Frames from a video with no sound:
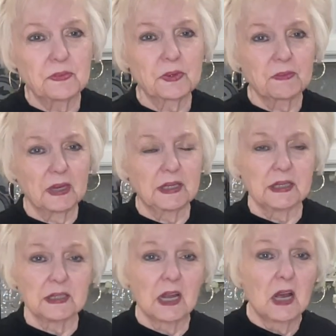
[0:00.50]
we're
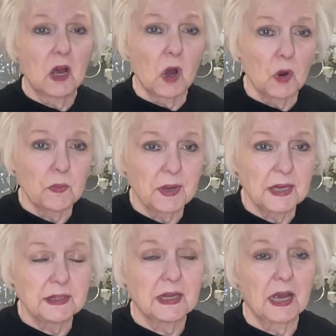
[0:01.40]
making
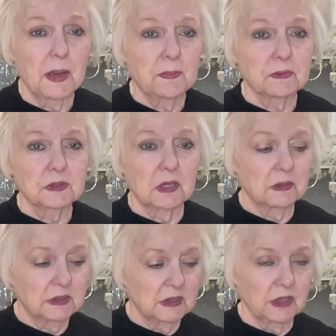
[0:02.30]
homemade
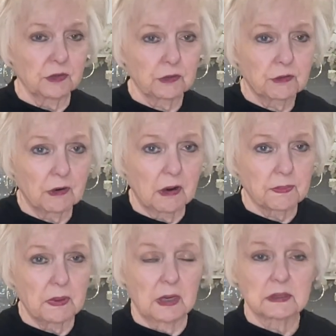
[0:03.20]
applesauce in the crock
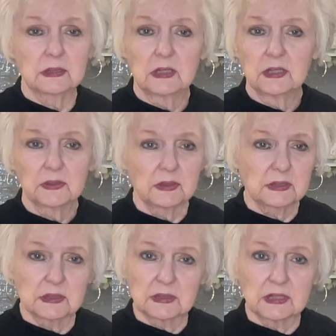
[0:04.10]
pot. This
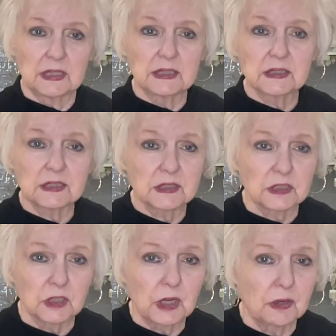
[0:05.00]
is the easiest
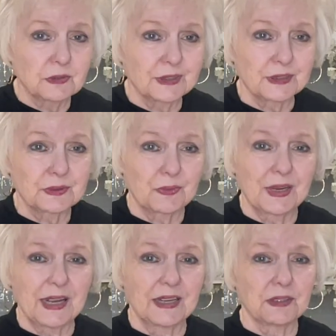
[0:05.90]
and coziest
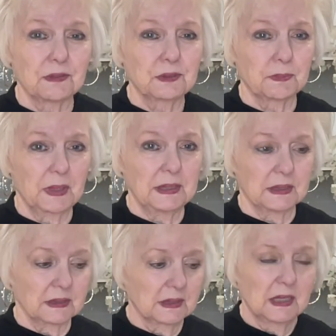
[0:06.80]
way I know to make
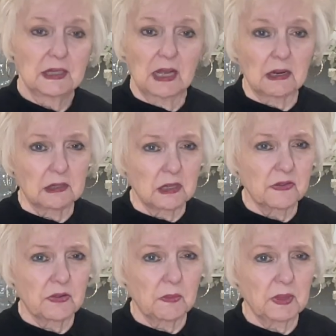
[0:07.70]
it. I love
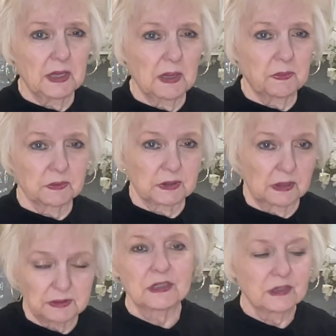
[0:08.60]
homemade
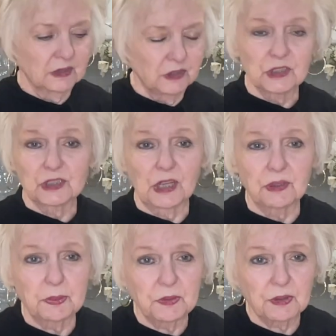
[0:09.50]
applesauce. Just load
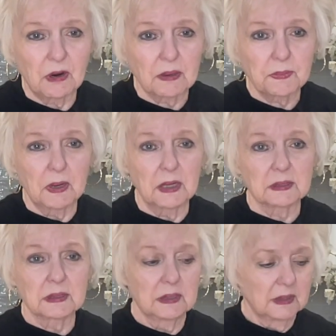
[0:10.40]
up your crock
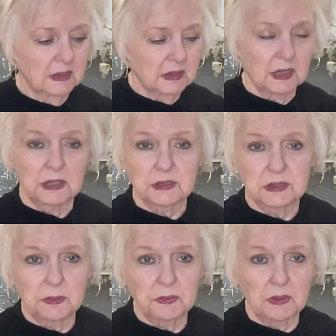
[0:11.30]
pot, let it
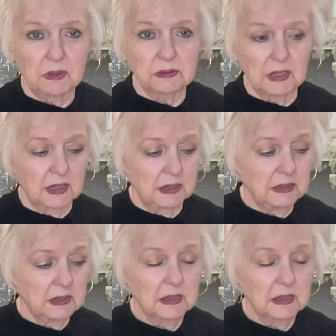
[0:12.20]
simmer all day.